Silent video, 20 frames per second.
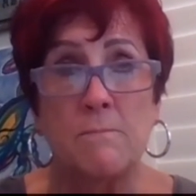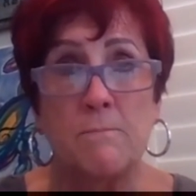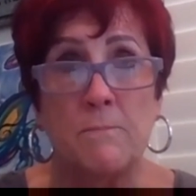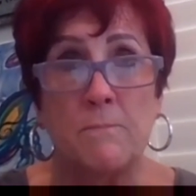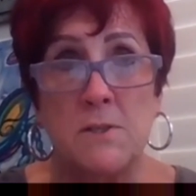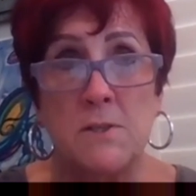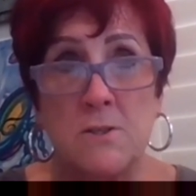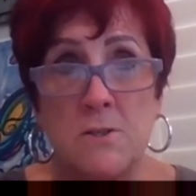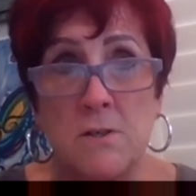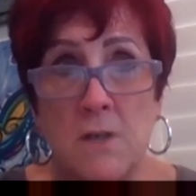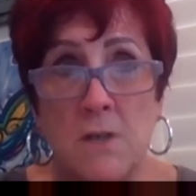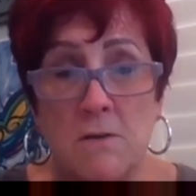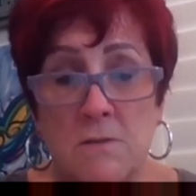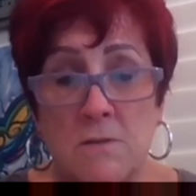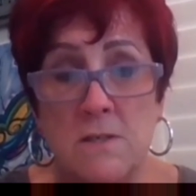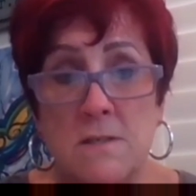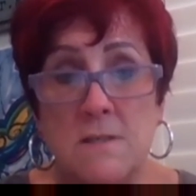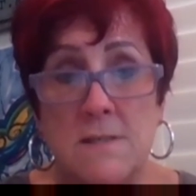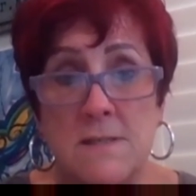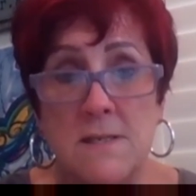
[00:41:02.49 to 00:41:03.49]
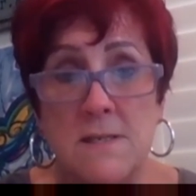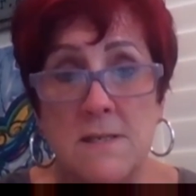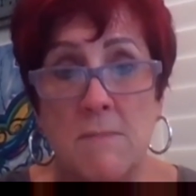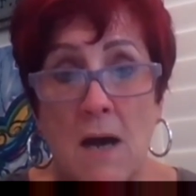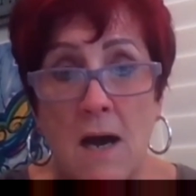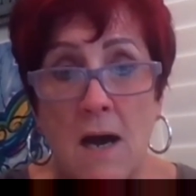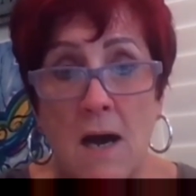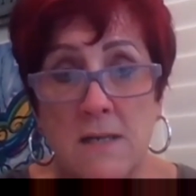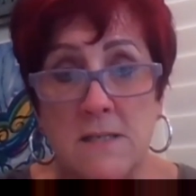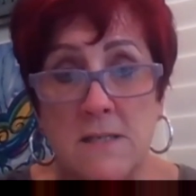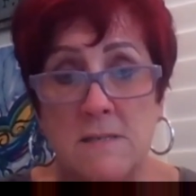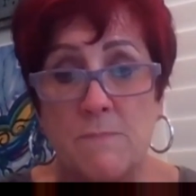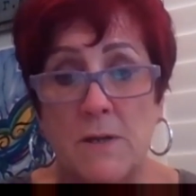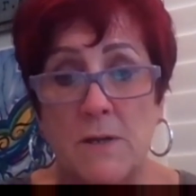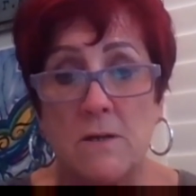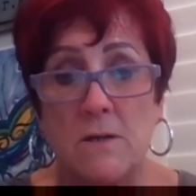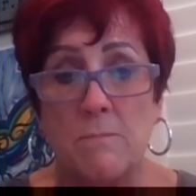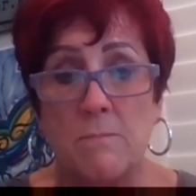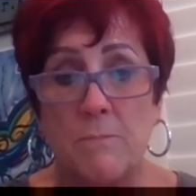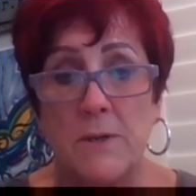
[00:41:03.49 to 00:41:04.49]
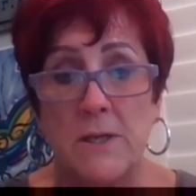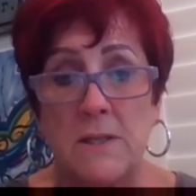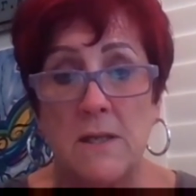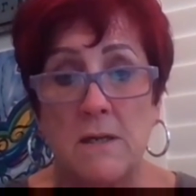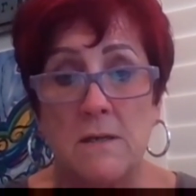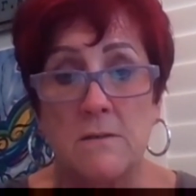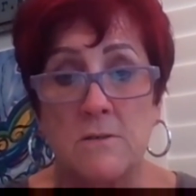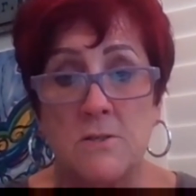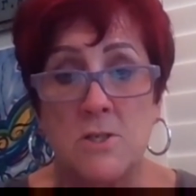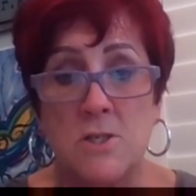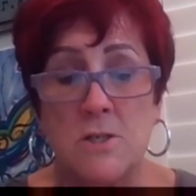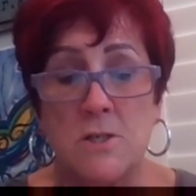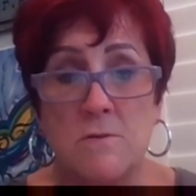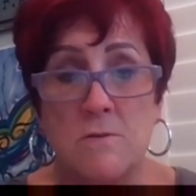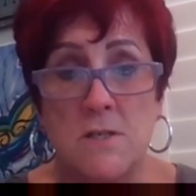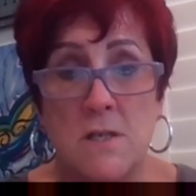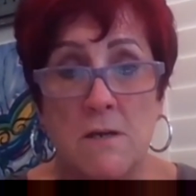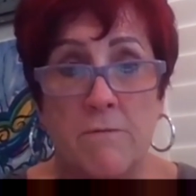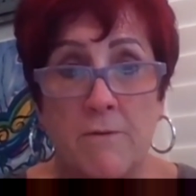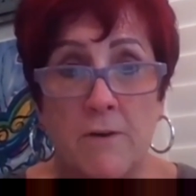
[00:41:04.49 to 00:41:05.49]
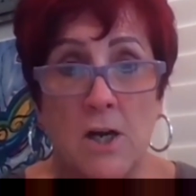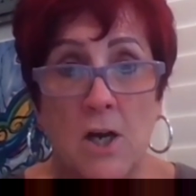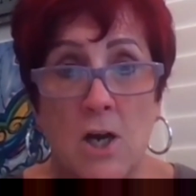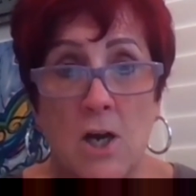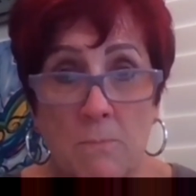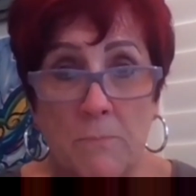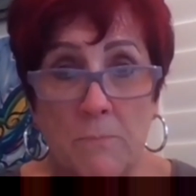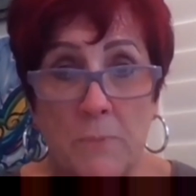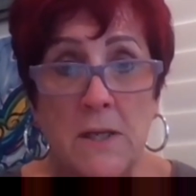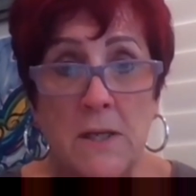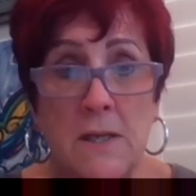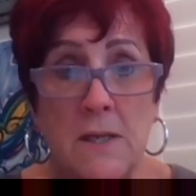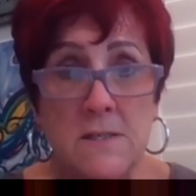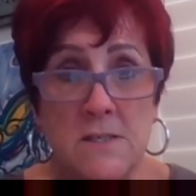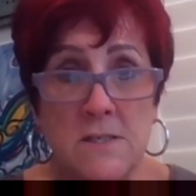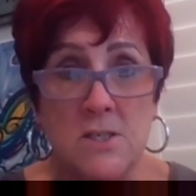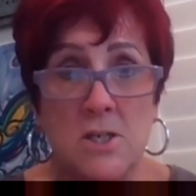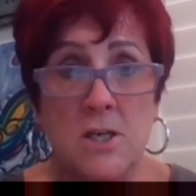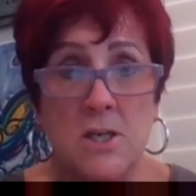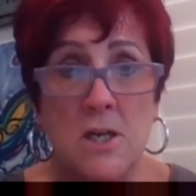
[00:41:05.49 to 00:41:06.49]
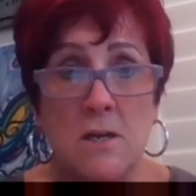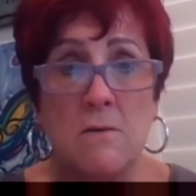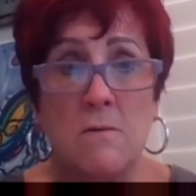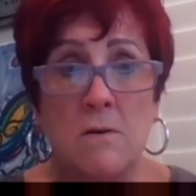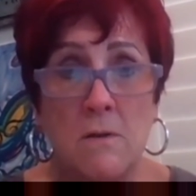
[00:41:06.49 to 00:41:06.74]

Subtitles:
do go to the same hospital, but they're two different companies, the